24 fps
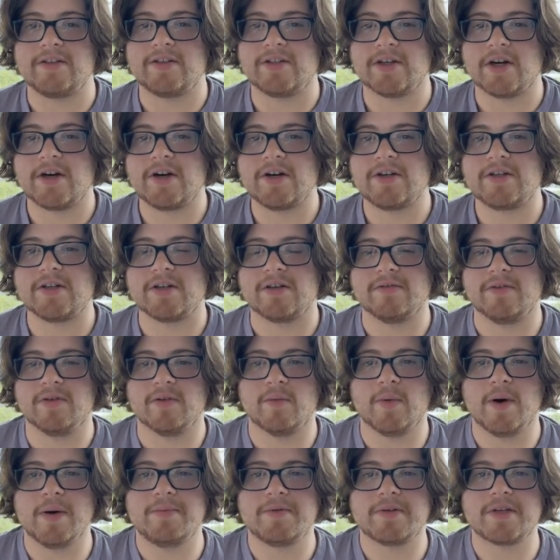charge of your
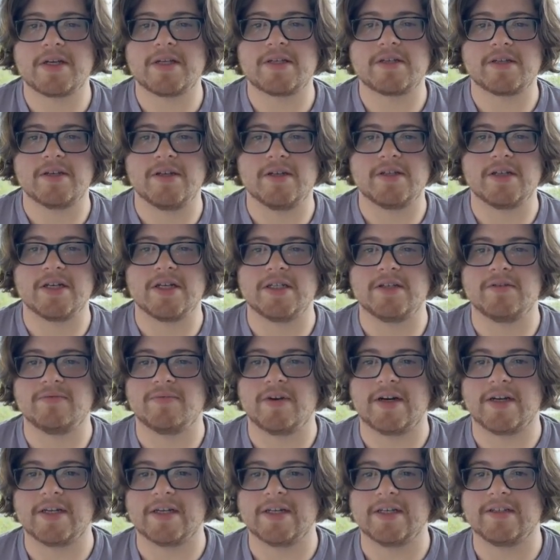website search engine
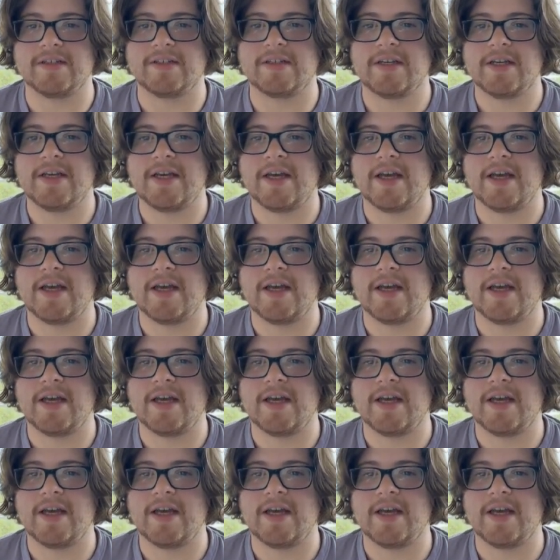rankings,